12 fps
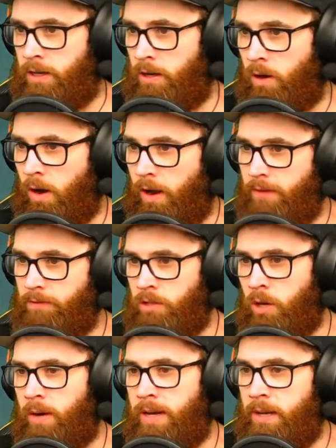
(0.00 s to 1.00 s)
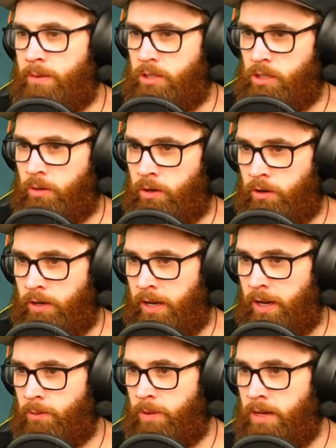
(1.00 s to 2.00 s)
Now I have no idea what's going on
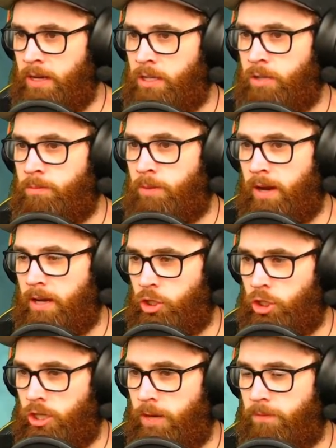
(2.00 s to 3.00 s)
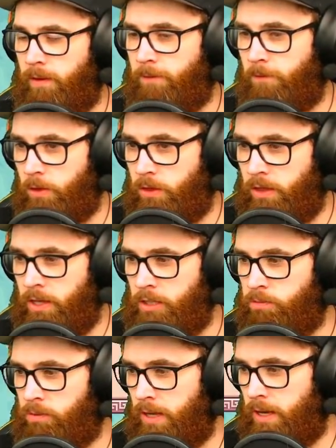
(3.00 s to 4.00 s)
here. We need to buy a ship for this
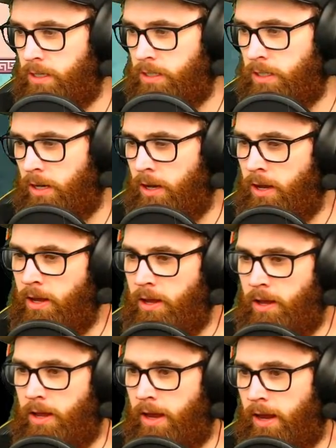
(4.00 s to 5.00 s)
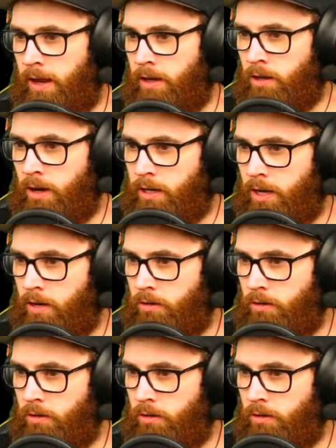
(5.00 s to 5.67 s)
place and I can't